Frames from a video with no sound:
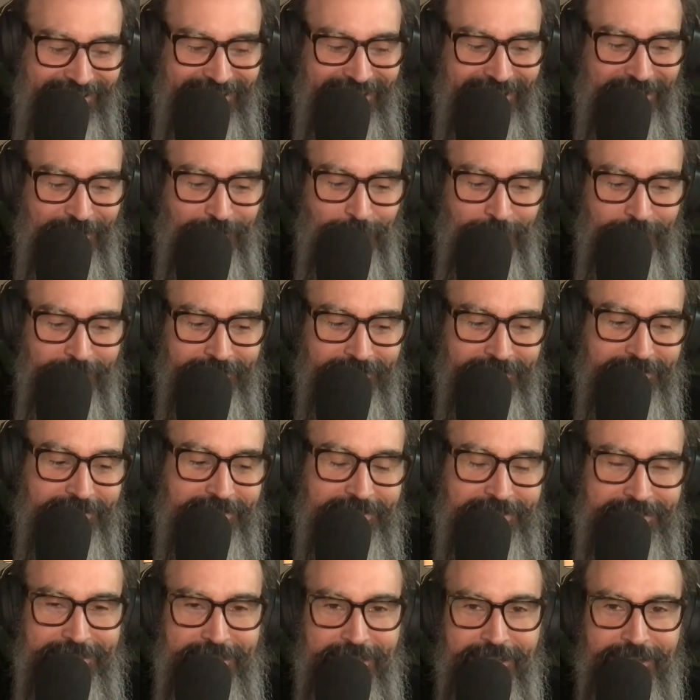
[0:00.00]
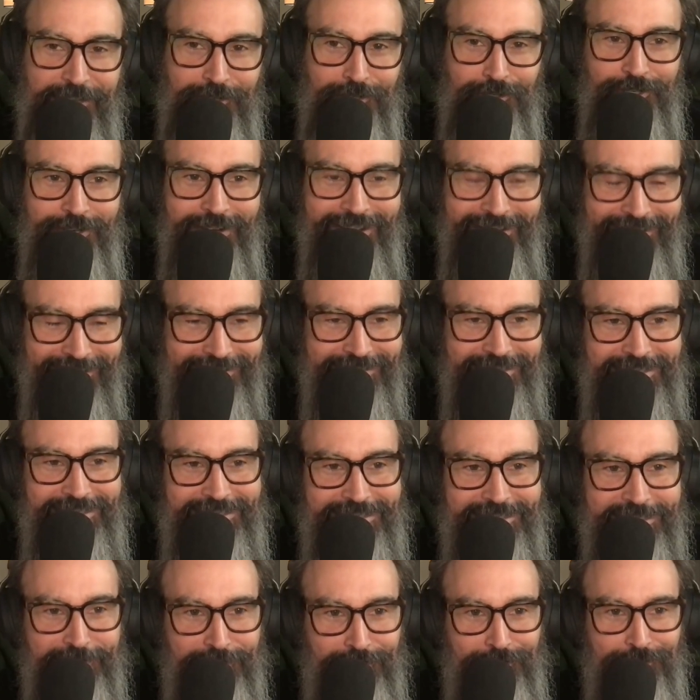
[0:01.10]
can't work these giant
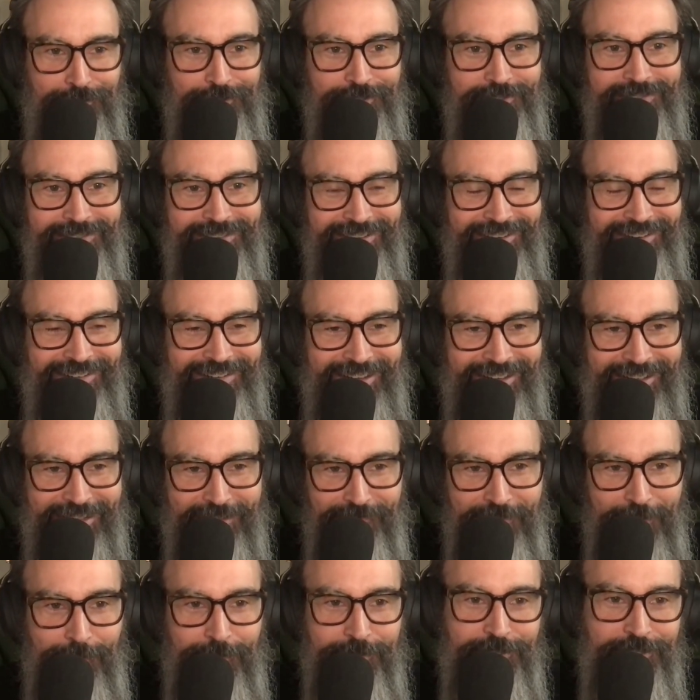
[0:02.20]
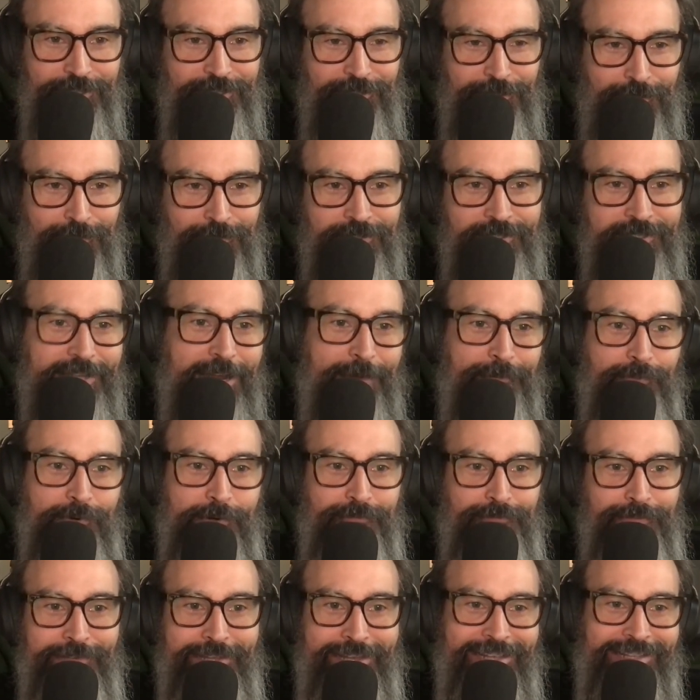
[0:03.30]
scissors. If they were just two
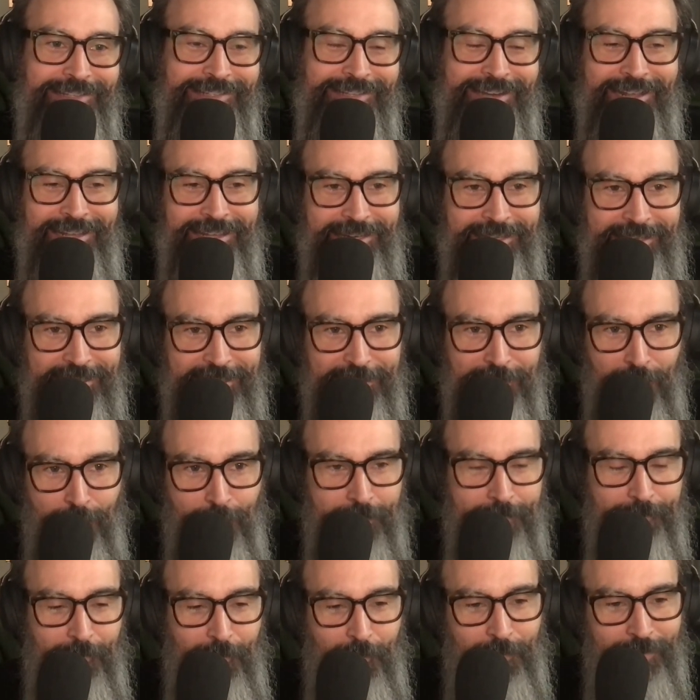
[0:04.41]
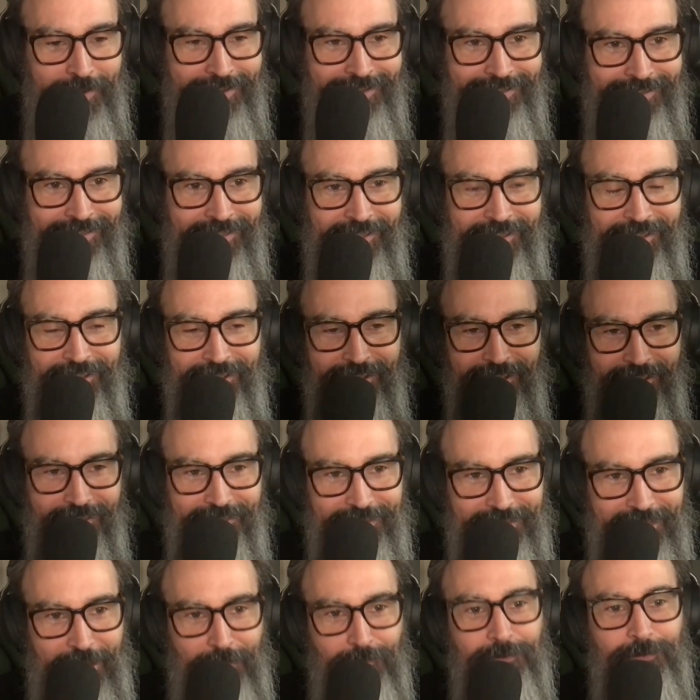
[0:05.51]
separate blades that I could kill people with,
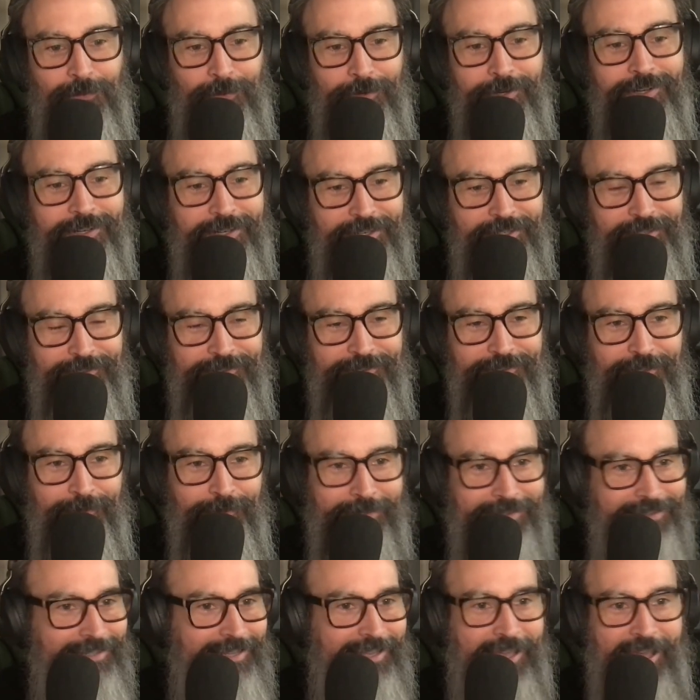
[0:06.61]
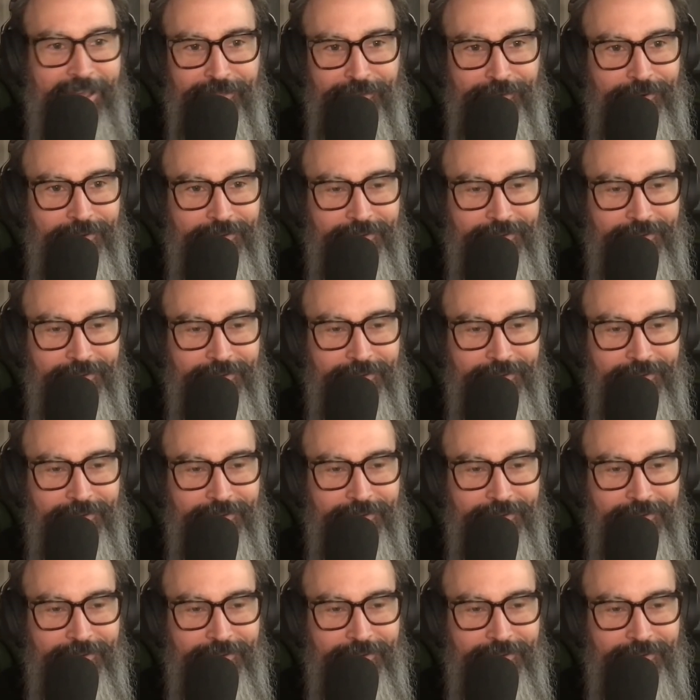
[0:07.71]
that would work. But together,